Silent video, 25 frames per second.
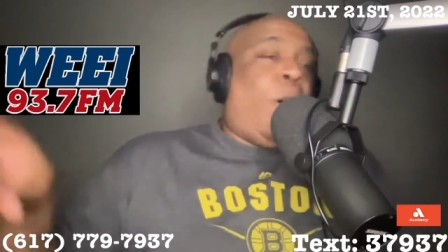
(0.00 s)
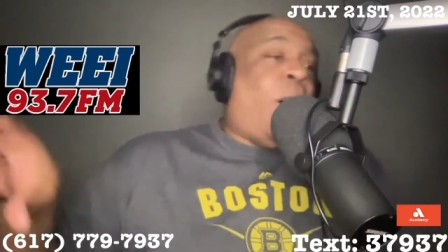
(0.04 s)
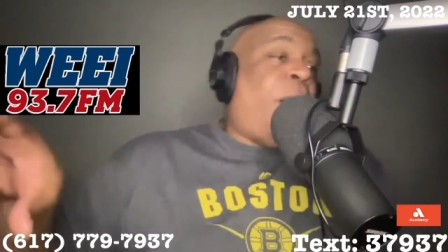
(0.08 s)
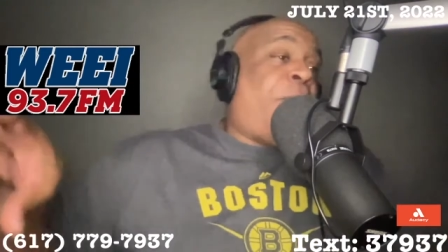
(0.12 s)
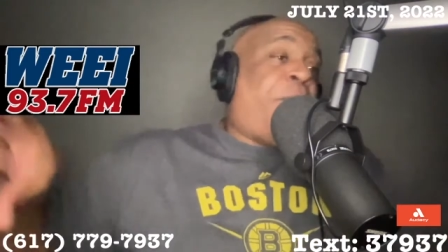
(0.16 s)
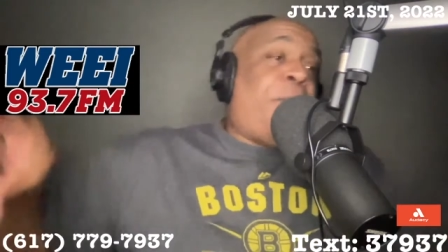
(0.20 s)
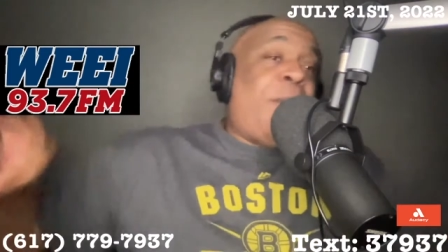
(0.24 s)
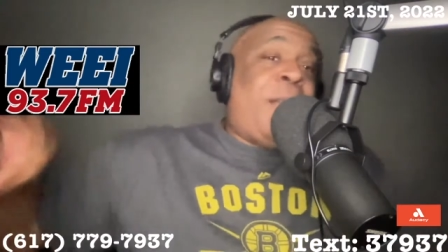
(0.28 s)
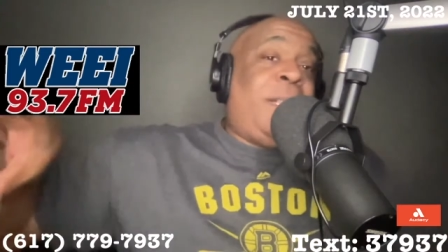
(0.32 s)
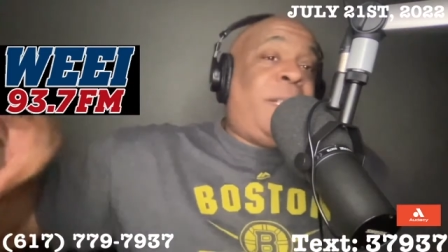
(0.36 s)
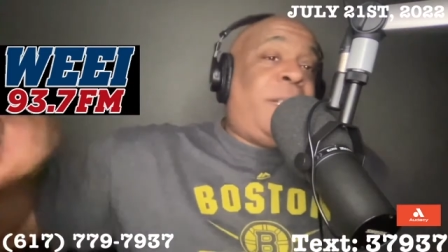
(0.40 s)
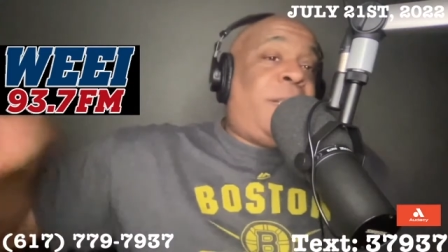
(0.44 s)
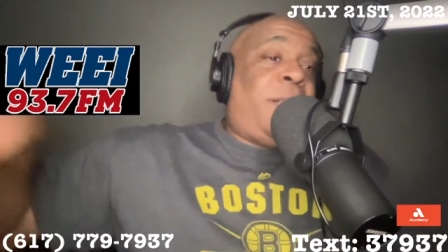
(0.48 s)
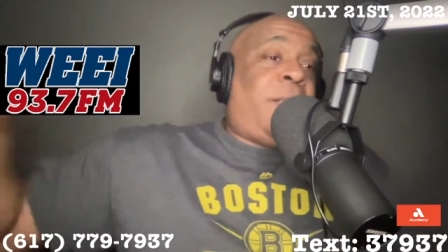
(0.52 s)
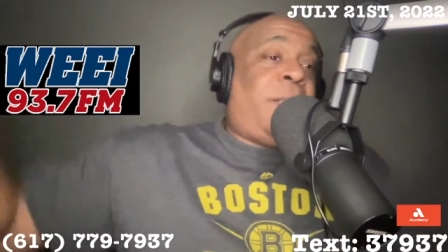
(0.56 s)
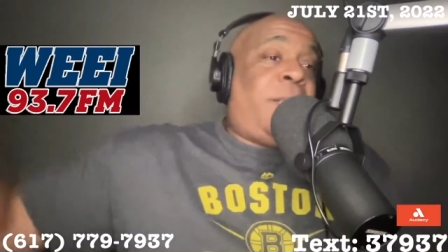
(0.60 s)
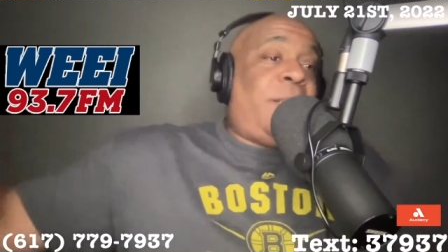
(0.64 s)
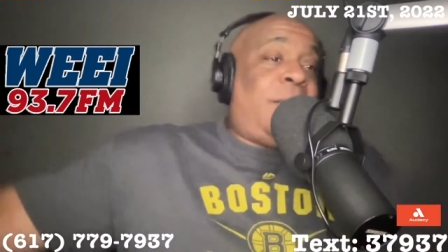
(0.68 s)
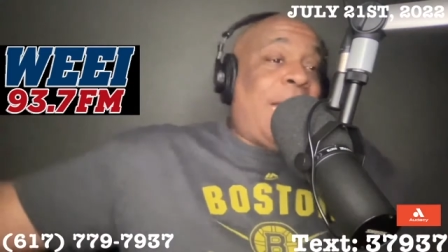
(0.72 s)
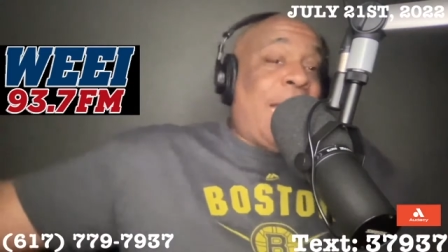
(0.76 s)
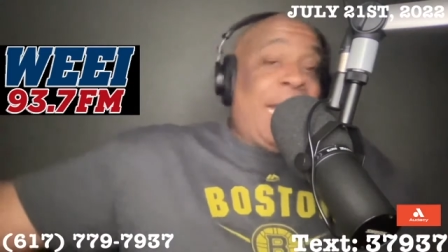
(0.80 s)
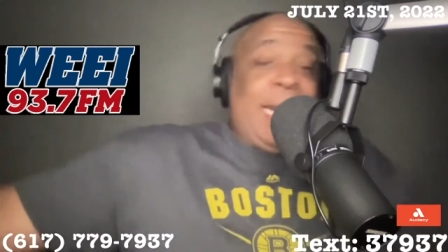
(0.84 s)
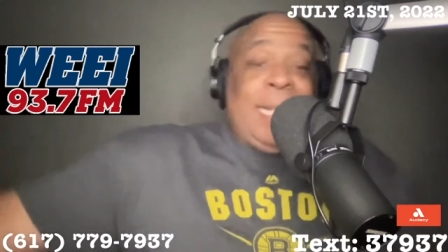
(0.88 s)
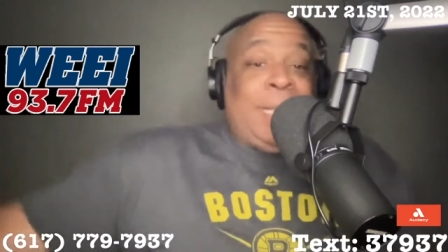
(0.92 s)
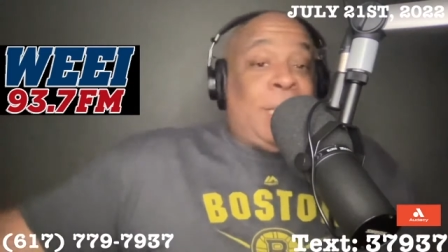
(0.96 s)
offense
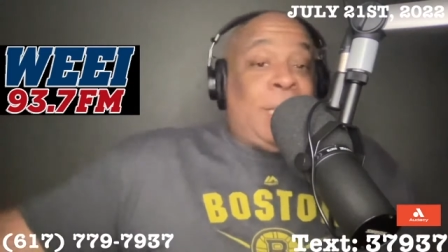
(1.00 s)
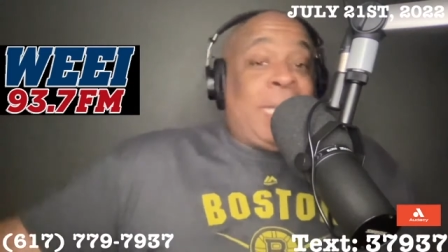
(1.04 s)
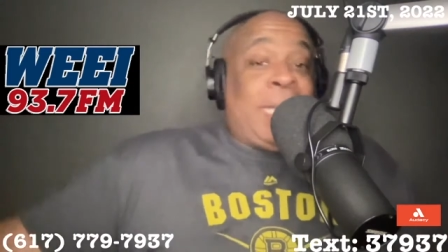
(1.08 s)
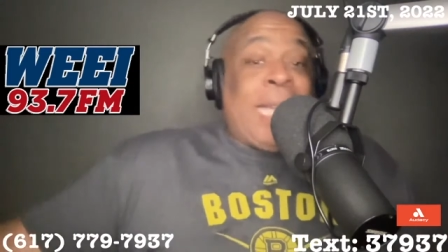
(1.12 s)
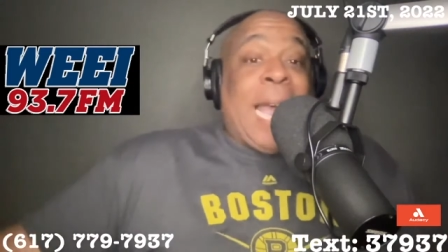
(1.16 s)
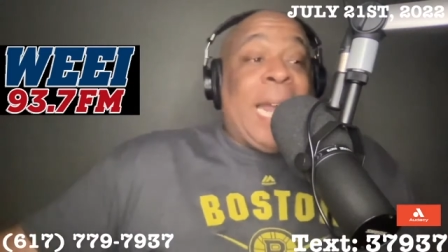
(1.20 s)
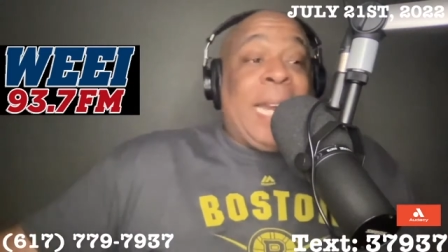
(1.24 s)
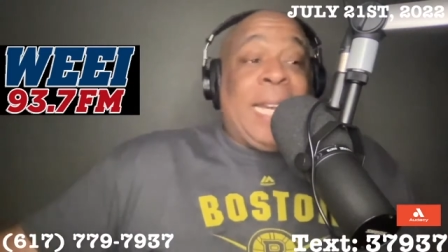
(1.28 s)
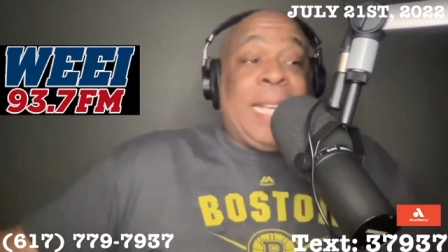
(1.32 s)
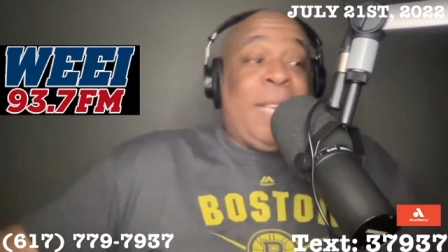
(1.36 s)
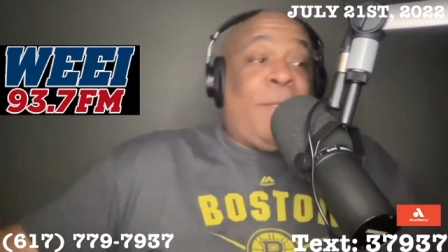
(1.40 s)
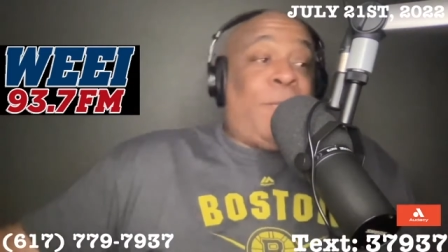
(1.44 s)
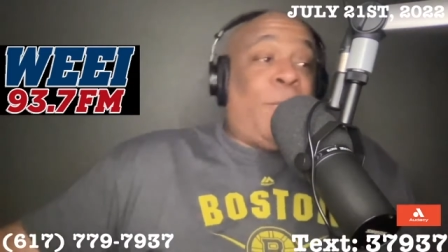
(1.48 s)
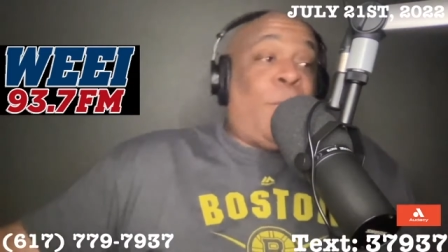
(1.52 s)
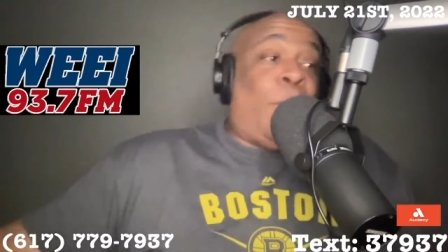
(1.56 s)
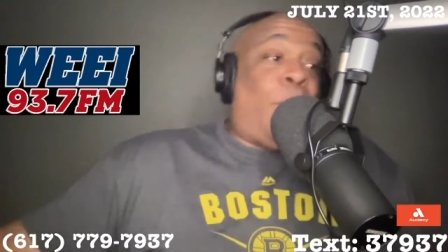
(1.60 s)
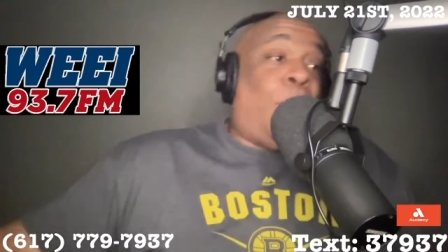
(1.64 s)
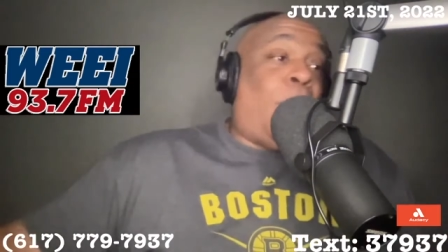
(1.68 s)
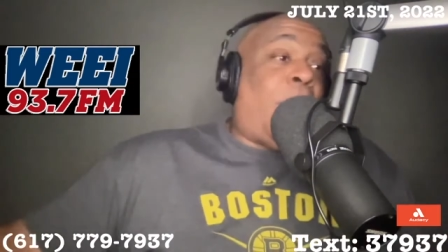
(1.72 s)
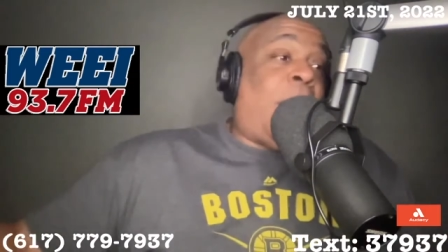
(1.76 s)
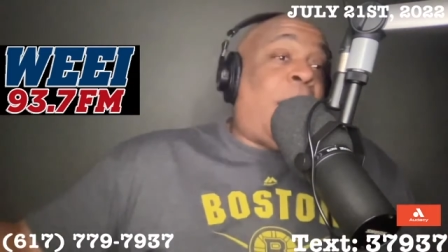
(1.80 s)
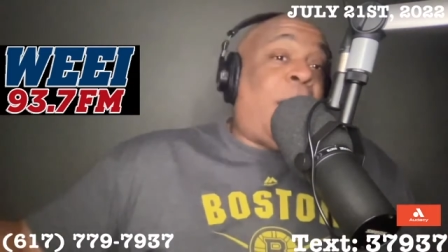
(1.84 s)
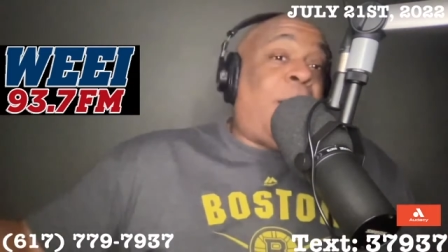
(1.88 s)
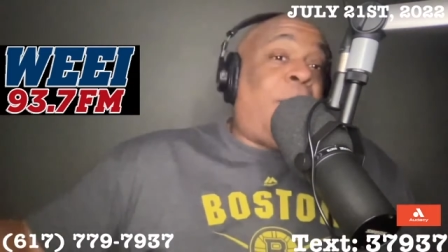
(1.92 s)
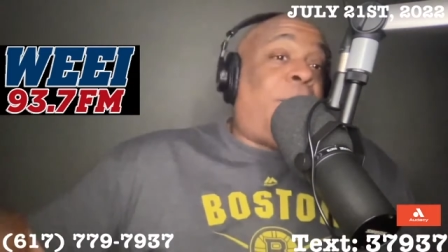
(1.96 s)
that he's got to give a
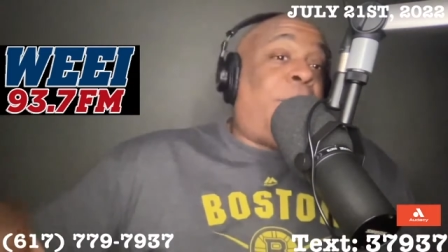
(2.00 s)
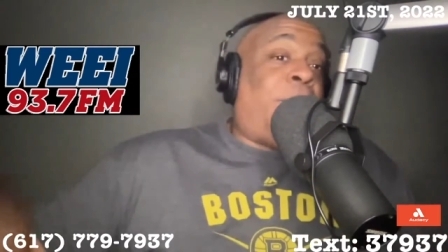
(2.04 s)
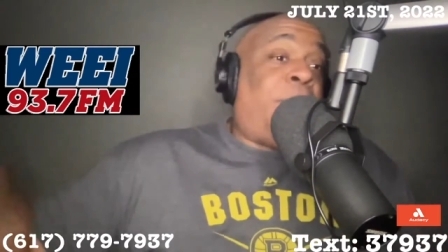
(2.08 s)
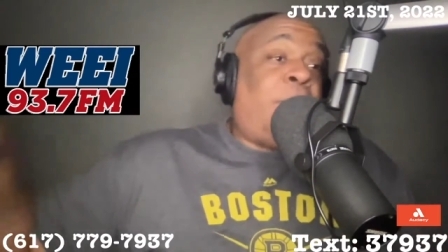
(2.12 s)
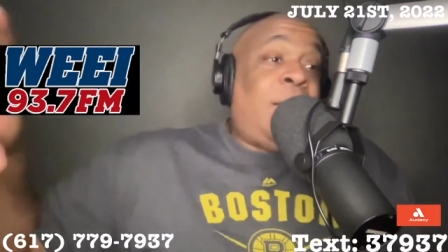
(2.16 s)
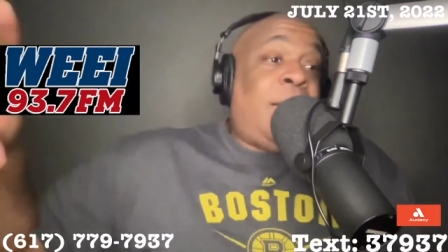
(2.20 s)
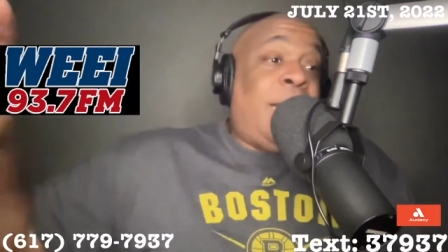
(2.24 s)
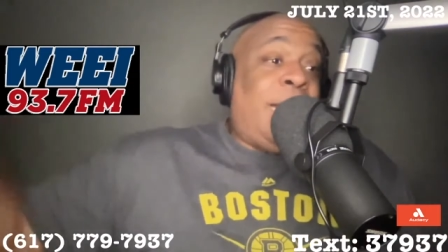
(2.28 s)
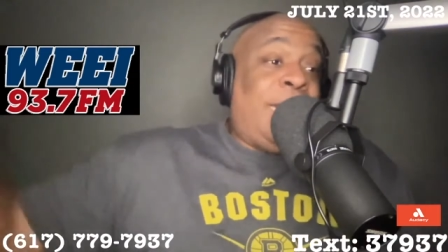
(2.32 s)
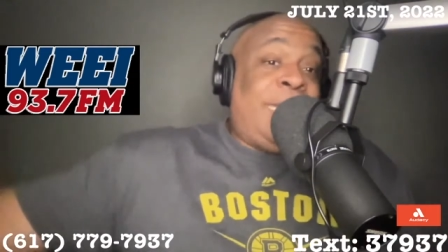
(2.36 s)
whole lot of